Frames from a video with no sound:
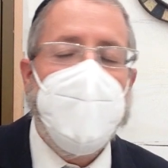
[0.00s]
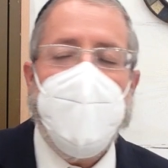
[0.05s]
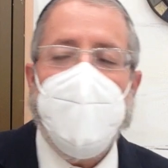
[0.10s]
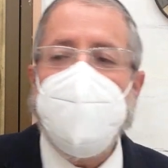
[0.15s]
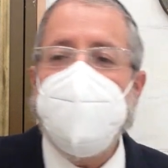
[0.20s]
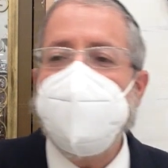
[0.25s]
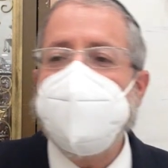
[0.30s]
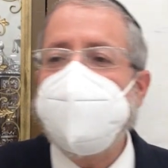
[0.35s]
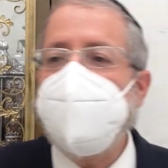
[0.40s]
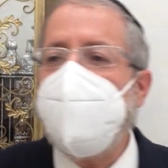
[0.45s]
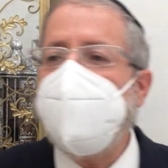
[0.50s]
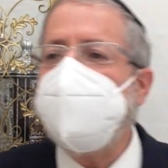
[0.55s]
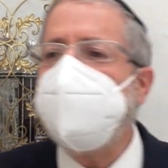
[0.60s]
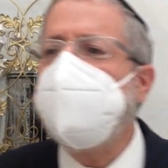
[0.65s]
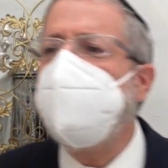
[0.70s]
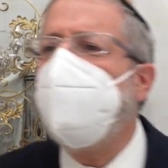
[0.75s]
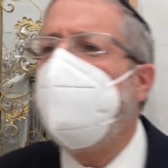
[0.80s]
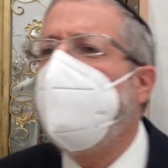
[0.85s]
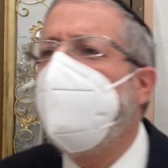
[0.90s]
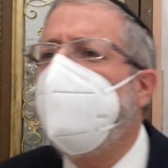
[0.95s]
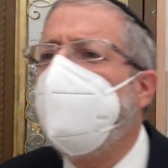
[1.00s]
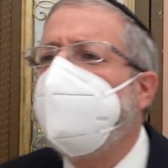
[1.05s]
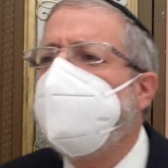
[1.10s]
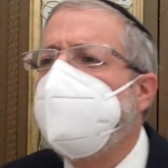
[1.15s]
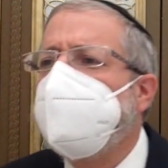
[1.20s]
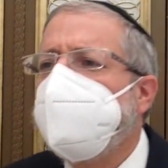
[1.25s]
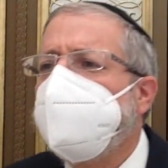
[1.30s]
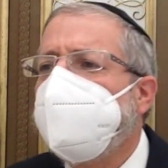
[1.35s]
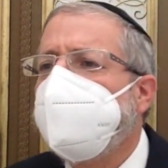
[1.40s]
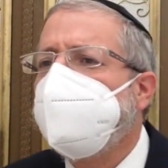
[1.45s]
And he says to her,
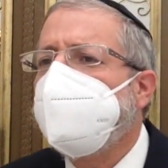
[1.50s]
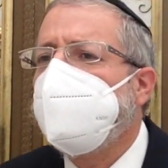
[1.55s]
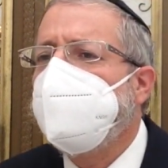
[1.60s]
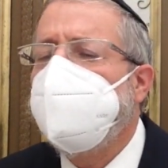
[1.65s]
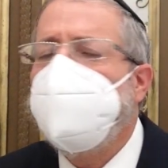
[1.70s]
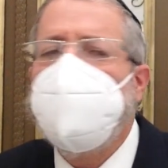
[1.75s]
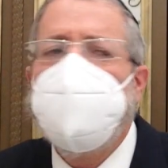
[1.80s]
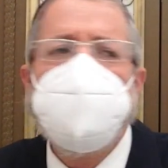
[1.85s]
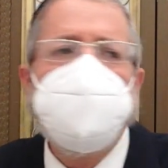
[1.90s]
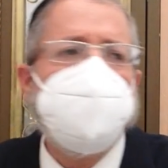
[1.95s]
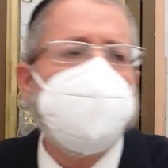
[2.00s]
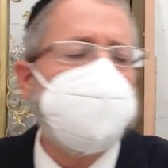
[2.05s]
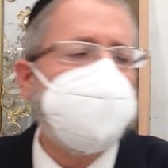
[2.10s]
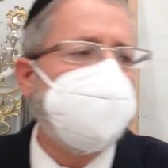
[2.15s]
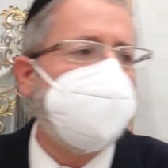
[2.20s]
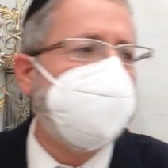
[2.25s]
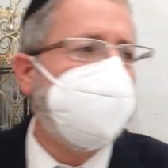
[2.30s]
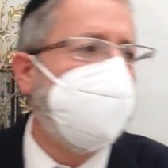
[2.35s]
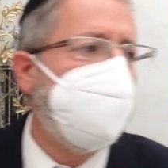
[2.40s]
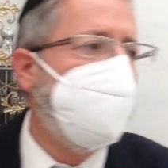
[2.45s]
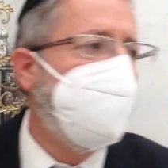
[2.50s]
Yehudis,